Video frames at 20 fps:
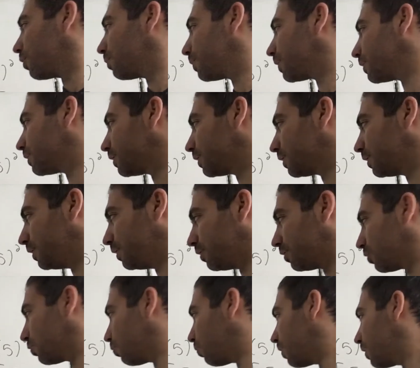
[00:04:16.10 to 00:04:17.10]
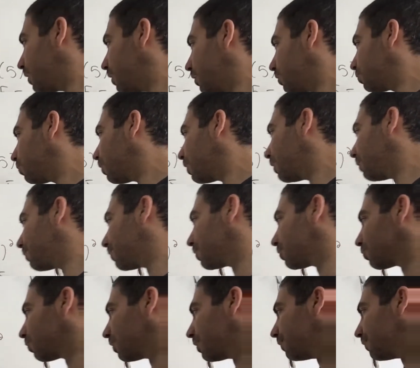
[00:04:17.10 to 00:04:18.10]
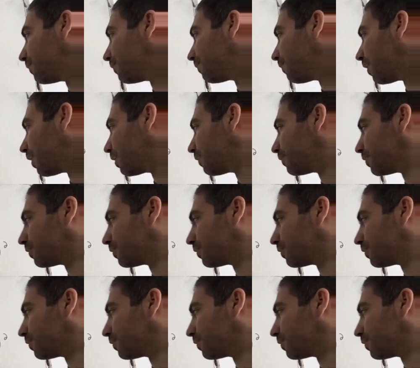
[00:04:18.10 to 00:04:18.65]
plus 16 is 20, 20 plus 25